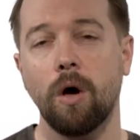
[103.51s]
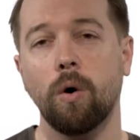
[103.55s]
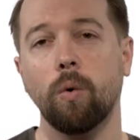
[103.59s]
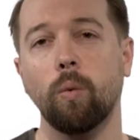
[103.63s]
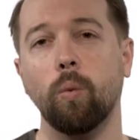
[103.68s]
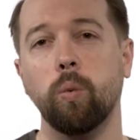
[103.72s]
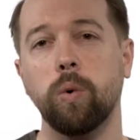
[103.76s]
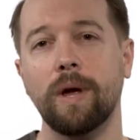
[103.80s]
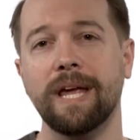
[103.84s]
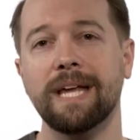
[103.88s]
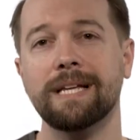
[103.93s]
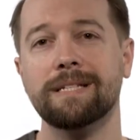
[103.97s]

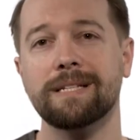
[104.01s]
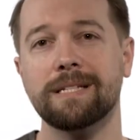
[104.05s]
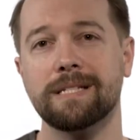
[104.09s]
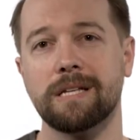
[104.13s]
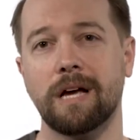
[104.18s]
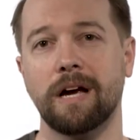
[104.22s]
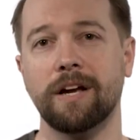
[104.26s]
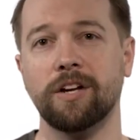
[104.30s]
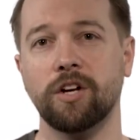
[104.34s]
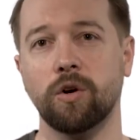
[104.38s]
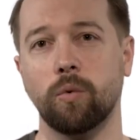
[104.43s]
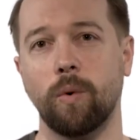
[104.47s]
We
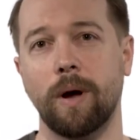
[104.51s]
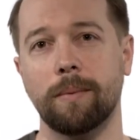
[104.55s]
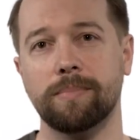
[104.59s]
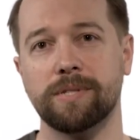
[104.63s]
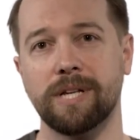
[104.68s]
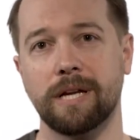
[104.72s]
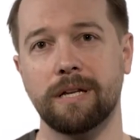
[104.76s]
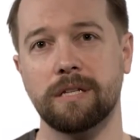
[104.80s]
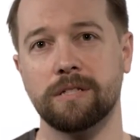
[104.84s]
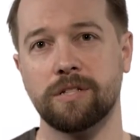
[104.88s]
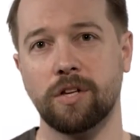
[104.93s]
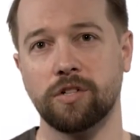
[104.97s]
design your
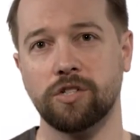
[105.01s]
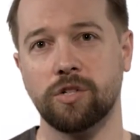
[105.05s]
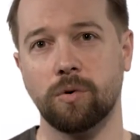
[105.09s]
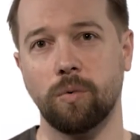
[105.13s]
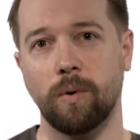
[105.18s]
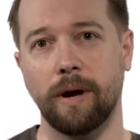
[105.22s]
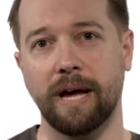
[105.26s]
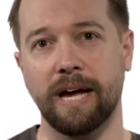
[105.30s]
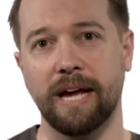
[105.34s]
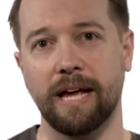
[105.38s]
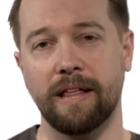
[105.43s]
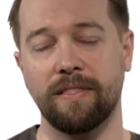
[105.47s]
website in such a
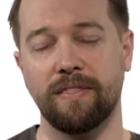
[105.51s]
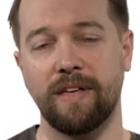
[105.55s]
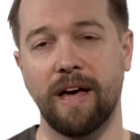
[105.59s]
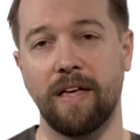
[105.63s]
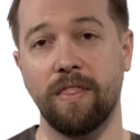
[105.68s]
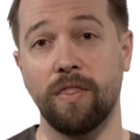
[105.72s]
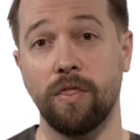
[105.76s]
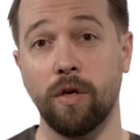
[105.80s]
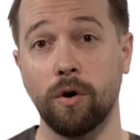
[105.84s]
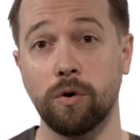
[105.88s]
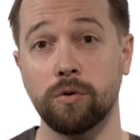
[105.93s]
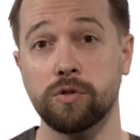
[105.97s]
way
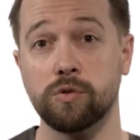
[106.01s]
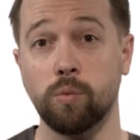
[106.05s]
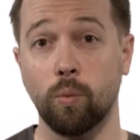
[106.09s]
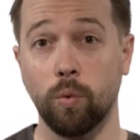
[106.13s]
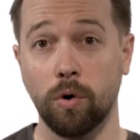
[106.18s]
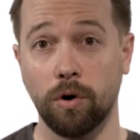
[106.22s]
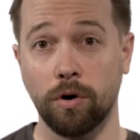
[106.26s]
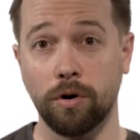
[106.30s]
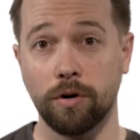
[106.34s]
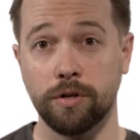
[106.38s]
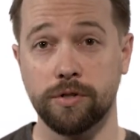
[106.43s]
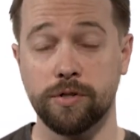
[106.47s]
that those
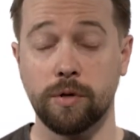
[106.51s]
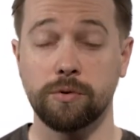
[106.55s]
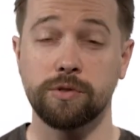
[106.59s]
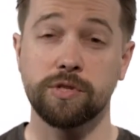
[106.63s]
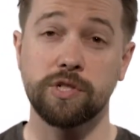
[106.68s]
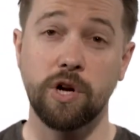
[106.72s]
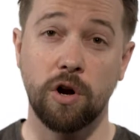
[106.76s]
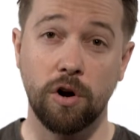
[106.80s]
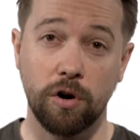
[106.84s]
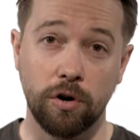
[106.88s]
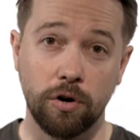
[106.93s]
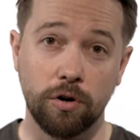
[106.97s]
words, those
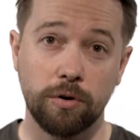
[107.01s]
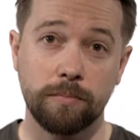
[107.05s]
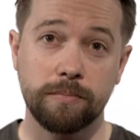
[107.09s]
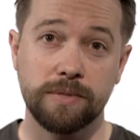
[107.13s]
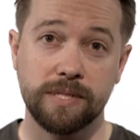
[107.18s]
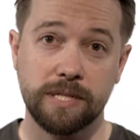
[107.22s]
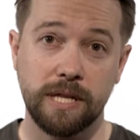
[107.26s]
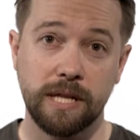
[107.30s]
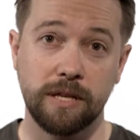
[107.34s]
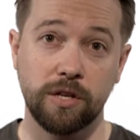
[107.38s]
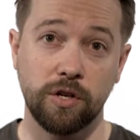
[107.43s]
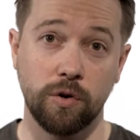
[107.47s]

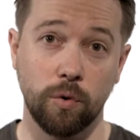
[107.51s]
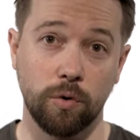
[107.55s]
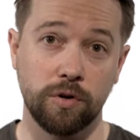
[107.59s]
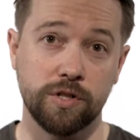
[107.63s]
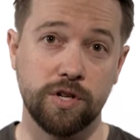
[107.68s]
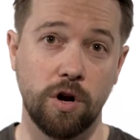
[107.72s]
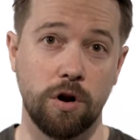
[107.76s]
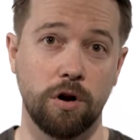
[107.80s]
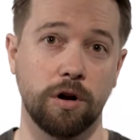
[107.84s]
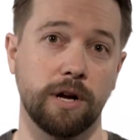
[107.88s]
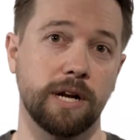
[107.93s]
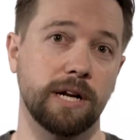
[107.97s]
terms that your
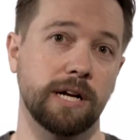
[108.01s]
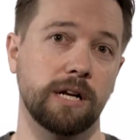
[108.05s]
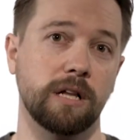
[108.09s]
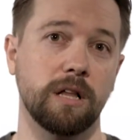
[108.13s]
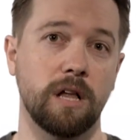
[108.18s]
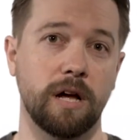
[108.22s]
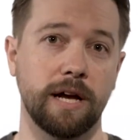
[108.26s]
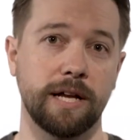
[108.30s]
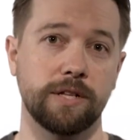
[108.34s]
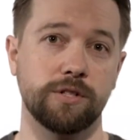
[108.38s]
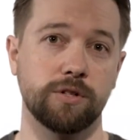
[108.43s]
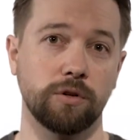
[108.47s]
targeted
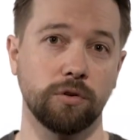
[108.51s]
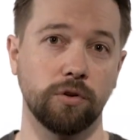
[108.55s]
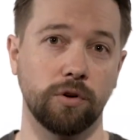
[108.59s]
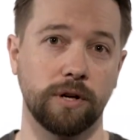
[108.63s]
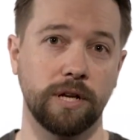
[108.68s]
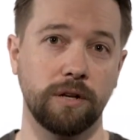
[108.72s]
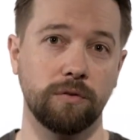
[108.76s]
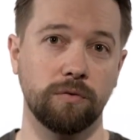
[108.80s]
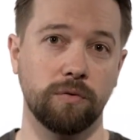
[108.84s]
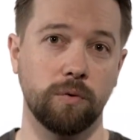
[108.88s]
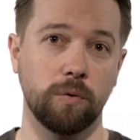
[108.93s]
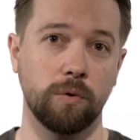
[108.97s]
clients are
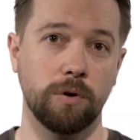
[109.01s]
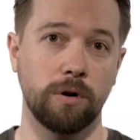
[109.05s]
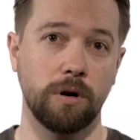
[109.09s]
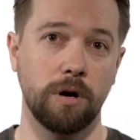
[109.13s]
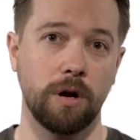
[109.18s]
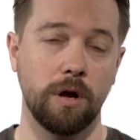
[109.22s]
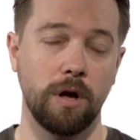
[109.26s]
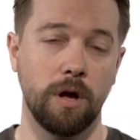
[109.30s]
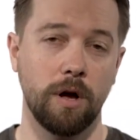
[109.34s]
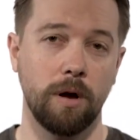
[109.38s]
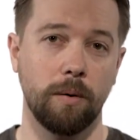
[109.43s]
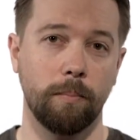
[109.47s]
looking for,
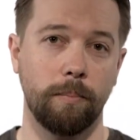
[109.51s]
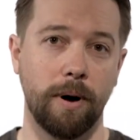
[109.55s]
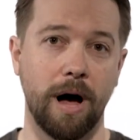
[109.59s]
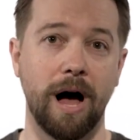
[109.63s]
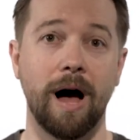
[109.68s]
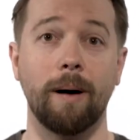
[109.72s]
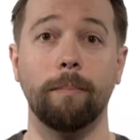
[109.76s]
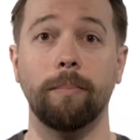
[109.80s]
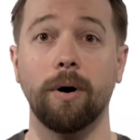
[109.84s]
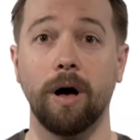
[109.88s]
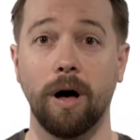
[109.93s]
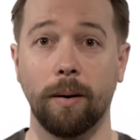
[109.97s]

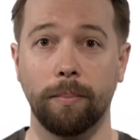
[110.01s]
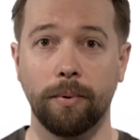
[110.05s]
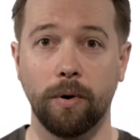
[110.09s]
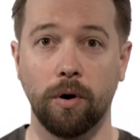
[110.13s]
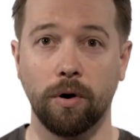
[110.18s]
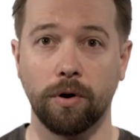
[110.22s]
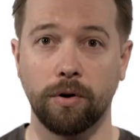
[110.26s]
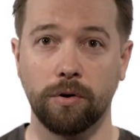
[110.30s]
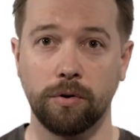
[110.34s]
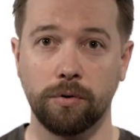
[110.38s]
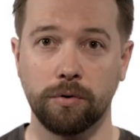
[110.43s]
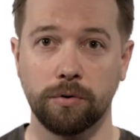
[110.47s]
pop up
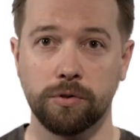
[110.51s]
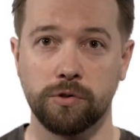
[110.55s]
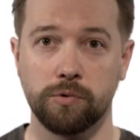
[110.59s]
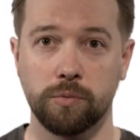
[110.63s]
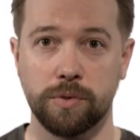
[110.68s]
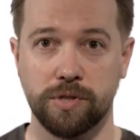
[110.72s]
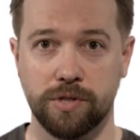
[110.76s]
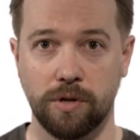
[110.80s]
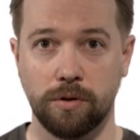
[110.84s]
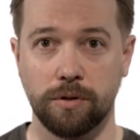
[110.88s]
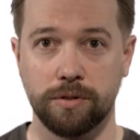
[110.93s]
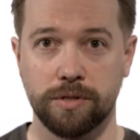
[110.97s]
on Google's
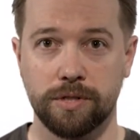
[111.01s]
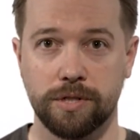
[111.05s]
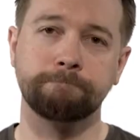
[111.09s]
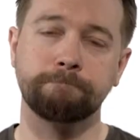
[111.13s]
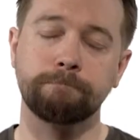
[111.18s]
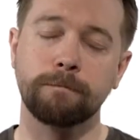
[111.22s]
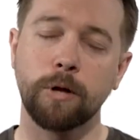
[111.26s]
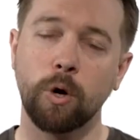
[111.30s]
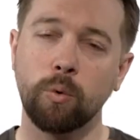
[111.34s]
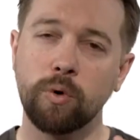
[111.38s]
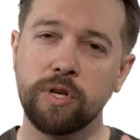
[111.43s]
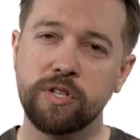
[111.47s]
results.
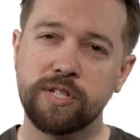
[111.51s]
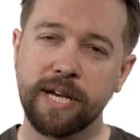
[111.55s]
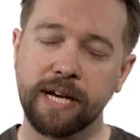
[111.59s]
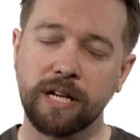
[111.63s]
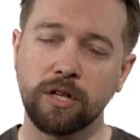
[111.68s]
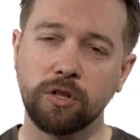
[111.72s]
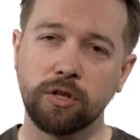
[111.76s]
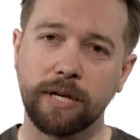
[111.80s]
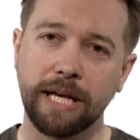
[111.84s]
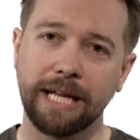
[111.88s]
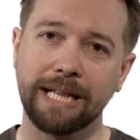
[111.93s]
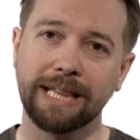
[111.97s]
When you take a
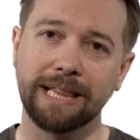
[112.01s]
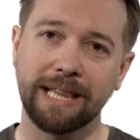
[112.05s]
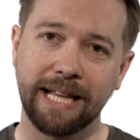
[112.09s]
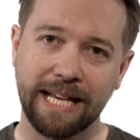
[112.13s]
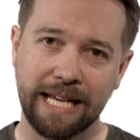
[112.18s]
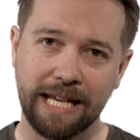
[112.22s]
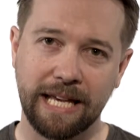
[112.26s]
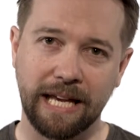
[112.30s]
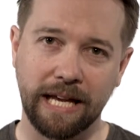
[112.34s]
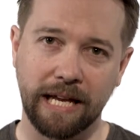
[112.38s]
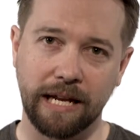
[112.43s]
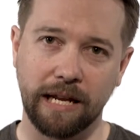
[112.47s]
look at
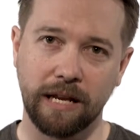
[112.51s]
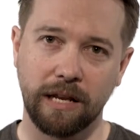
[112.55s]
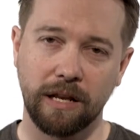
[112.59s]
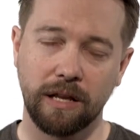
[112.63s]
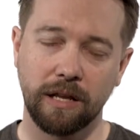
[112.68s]
linking